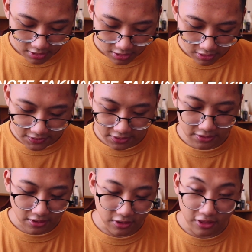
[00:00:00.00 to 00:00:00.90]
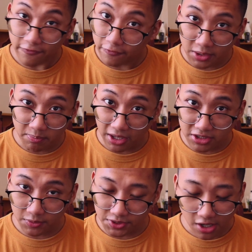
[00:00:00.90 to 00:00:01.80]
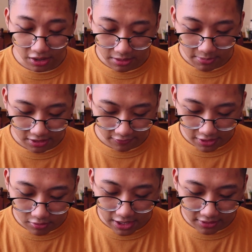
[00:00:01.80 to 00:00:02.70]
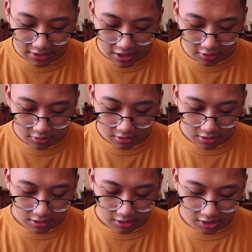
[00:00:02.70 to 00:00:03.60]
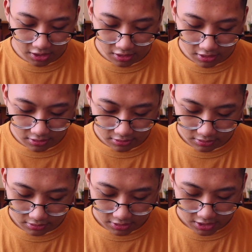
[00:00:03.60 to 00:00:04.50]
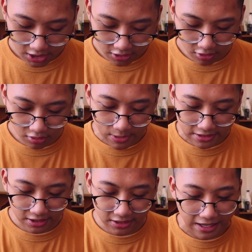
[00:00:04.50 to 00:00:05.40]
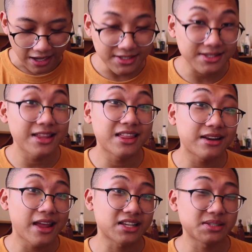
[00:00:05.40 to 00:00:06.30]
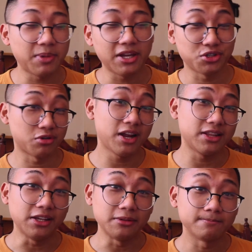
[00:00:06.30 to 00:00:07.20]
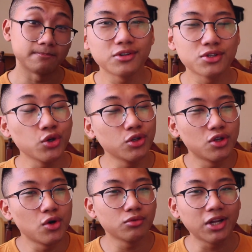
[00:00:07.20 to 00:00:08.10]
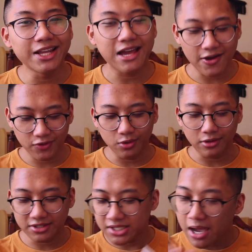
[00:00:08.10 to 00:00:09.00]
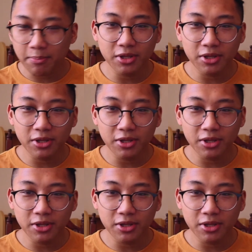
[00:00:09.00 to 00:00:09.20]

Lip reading: This is the free page I was talking about. If I write down here, it automatically adds the next page already. So you don't really have to tap